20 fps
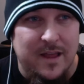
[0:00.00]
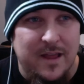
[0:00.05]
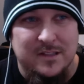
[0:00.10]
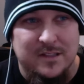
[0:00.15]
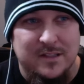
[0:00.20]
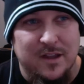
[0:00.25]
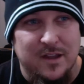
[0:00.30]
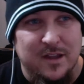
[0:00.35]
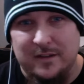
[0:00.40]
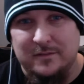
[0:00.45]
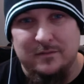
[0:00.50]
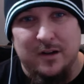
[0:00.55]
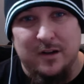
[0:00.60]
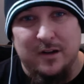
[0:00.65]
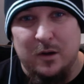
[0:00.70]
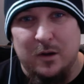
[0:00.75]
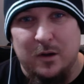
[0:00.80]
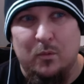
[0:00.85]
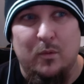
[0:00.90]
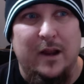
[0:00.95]
like a
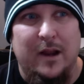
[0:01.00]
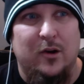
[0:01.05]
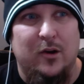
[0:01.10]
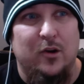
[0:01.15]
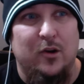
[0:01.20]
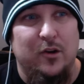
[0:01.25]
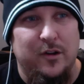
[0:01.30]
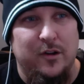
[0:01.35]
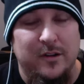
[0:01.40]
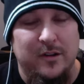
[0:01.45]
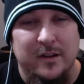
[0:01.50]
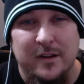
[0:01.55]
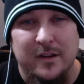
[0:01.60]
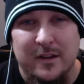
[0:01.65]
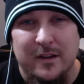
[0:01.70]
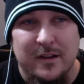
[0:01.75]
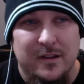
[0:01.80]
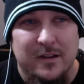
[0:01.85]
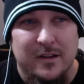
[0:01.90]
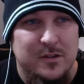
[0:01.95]
record.
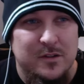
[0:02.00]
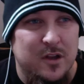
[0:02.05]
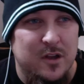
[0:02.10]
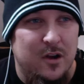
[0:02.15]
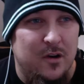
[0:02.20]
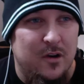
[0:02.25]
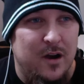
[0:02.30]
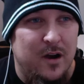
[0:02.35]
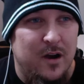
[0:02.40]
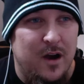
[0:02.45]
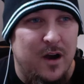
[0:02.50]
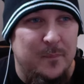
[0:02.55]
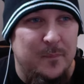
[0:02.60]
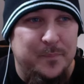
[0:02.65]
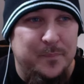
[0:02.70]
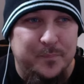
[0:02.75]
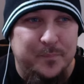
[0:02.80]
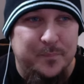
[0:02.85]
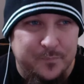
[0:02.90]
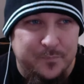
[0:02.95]
Yeah.
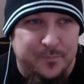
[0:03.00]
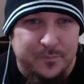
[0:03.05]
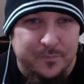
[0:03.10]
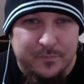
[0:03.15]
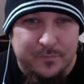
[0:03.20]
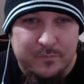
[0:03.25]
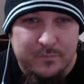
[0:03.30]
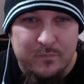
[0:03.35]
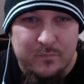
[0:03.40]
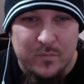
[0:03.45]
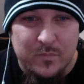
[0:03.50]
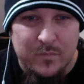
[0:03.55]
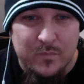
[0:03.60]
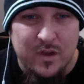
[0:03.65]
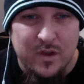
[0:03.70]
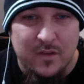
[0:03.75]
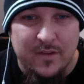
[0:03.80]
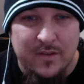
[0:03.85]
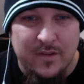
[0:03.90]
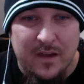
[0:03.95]
So
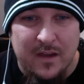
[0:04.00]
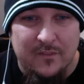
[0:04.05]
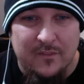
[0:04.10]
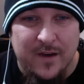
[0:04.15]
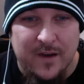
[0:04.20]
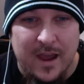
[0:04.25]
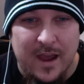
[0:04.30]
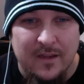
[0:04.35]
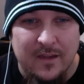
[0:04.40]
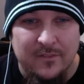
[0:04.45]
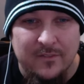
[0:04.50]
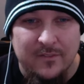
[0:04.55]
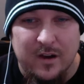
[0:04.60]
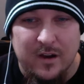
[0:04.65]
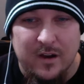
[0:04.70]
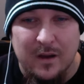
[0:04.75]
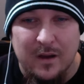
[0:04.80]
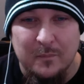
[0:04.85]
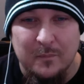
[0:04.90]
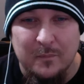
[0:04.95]
I've got 5.
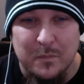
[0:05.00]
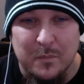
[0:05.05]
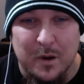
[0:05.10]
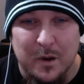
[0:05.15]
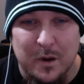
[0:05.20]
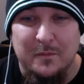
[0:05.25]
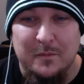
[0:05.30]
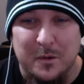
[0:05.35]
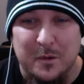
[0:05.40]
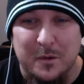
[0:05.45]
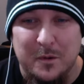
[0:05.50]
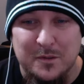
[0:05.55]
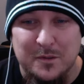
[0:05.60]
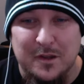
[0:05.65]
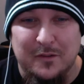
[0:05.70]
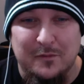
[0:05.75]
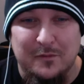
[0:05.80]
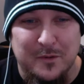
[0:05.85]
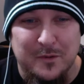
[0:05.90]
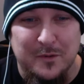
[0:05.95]
Most
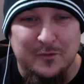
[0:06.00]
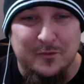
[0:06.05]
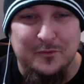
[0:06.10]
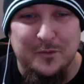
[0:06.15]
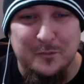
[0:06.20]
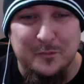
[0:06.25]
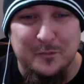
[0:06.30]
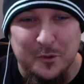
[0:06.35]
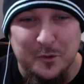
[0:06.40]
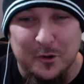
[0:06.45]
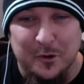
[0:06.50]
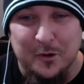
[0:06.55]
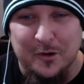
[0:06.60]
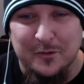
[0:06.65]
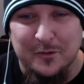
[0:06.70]
of them are from New York, of